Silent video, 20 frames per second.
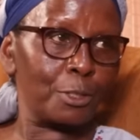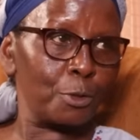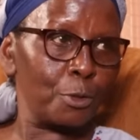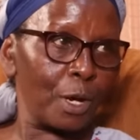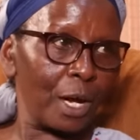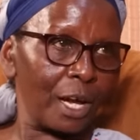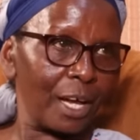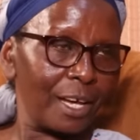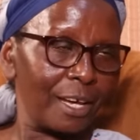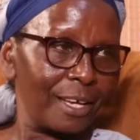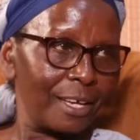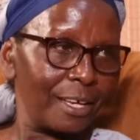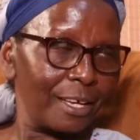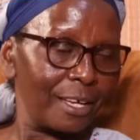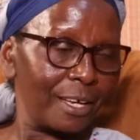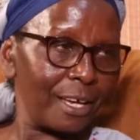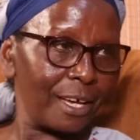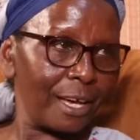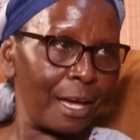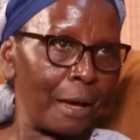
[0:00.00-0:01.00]
you are
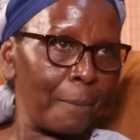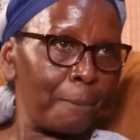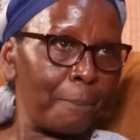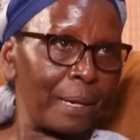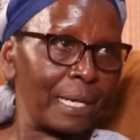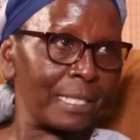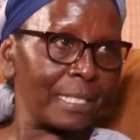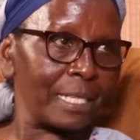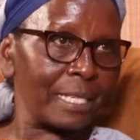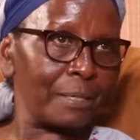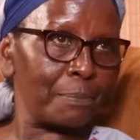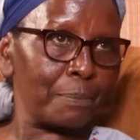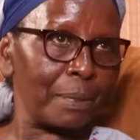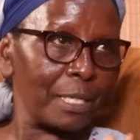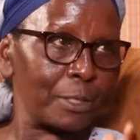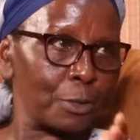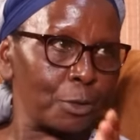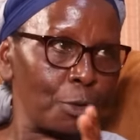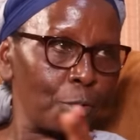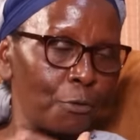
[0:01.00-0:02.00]
a part and
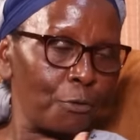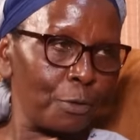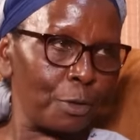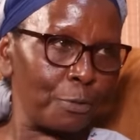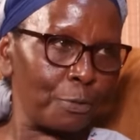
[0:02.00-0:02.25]
parcel of